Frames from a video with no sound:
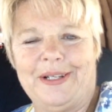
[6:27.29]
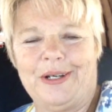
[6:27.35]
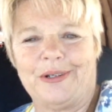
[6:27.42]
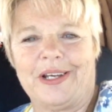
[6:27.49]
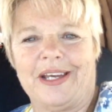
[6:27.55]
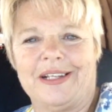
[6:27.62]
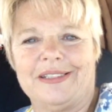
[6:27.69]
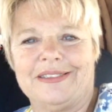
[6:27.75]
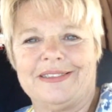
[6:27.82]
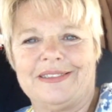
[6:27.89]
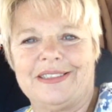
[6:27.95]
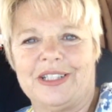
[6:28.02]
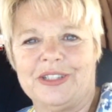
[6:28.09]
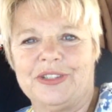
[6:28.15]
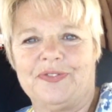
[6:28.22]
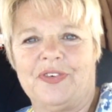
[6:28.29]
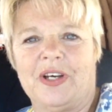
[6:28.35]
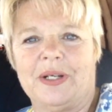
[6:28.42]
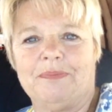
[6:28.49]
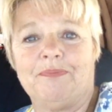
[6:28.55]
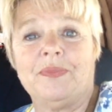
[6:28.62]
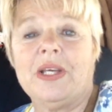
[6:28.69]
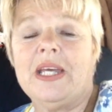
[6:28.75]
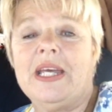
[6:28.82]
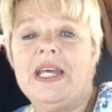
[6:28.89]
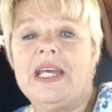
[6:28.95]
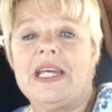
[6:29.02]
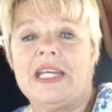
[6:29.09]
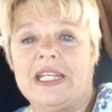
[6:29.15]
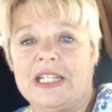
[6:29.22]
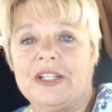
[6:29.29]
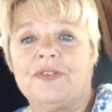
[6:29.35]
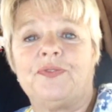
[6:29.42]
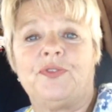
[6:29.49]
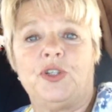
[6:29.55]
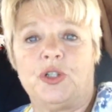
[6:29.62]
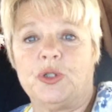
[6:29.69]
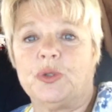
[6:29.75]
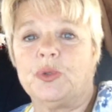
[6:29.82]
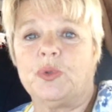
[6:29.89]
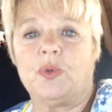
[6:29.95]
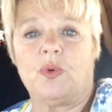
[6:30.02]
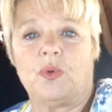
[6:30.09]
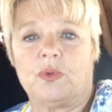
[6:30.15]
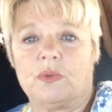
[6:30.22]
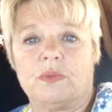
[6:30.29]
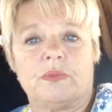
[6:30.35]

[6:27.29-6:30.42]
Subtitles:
Okay, tons of fun. If you